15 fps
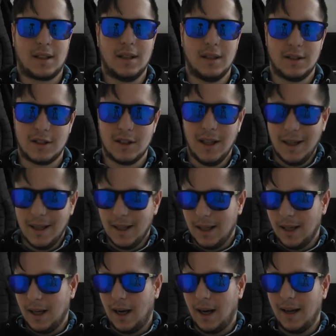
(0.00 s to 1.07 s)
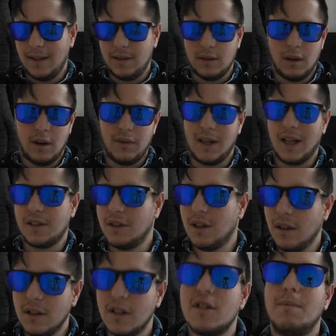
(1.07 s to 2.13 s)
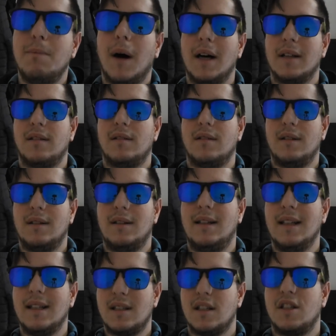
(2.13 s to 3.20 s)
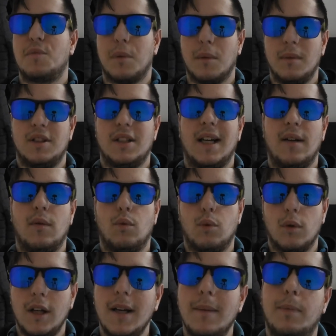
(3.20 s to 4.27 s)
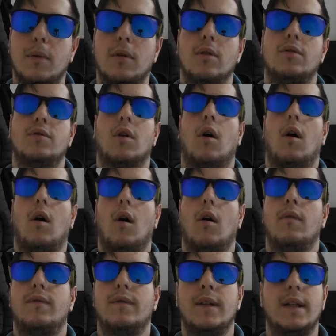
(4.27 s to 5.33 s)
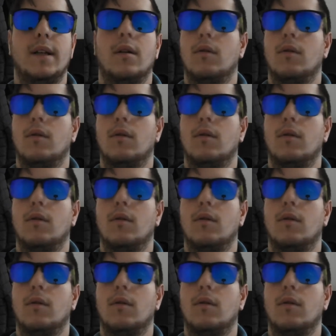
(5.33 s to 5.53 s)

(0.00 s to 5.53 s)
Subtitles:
Because I don't know if you guys know this, but this is pretty much a reboot of the